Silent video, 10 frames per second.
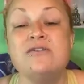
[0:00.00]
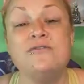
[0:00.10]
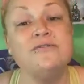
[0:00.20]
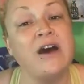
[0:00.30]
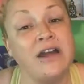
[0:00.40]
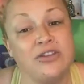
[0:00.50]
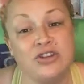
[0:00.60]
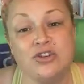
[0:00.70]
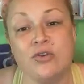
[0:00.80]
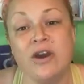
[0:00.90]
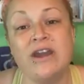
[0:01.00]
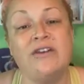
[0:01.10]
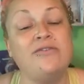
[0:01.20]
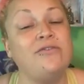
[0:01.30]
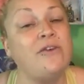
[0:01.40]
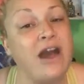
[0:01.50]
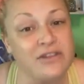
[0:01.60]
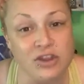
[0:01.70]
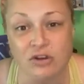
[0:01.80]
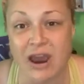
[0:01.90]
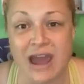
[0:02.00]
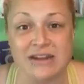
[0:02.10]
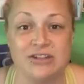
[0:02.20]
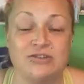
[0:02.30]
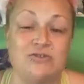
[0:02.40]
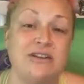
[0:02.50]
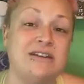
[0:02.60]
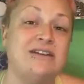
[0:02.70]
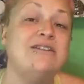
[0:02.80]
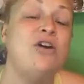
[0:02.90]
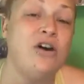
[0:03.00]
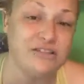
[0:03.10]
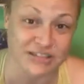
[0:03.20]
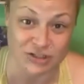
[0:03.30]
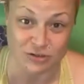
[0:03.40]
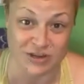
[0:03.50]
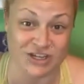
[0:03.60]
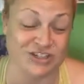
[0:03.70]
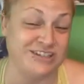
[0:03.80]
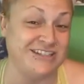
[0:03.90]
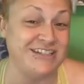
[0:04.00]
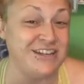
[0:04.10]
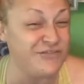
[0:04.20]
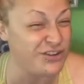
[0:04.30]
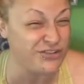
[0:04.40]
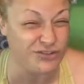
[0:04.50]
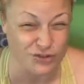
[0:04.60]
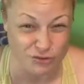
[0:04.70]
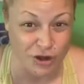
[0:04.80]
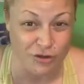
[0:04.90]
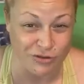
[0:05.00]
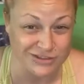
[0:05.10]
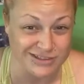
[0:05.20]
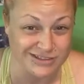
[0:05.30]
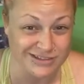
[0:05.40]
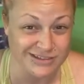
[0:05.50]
Find the joy, find the gratitude in all situations, even in the struggles.